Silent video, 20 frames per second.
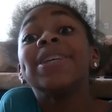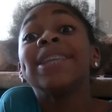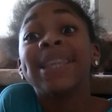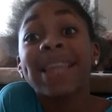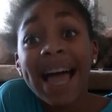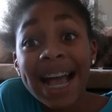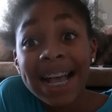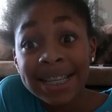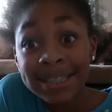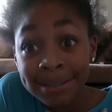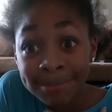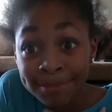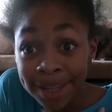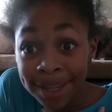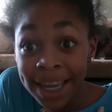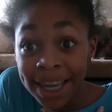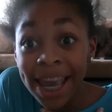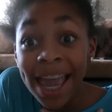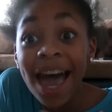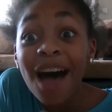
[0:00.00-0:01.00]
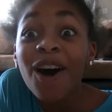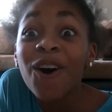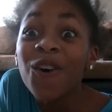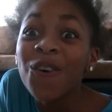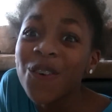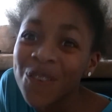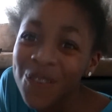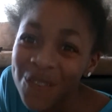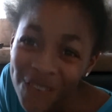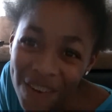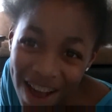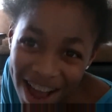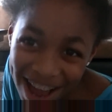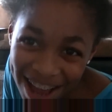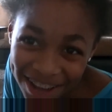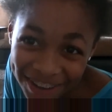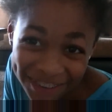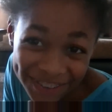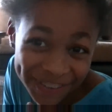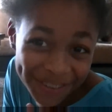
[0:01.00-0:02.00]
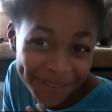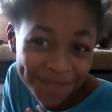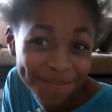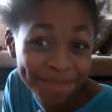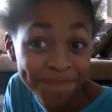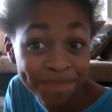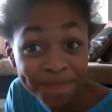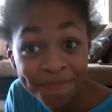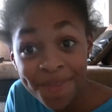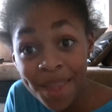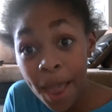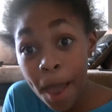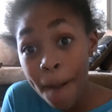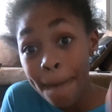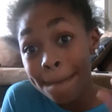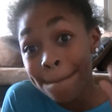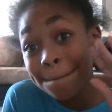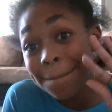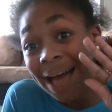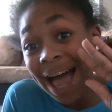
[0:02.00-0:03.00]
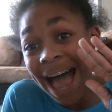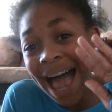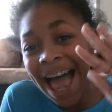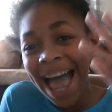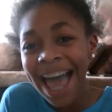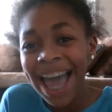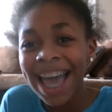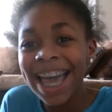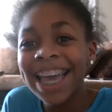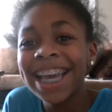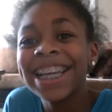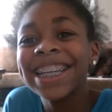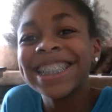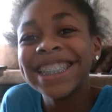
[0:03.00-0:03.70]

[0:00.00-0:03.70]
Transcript: last me a while. Bye!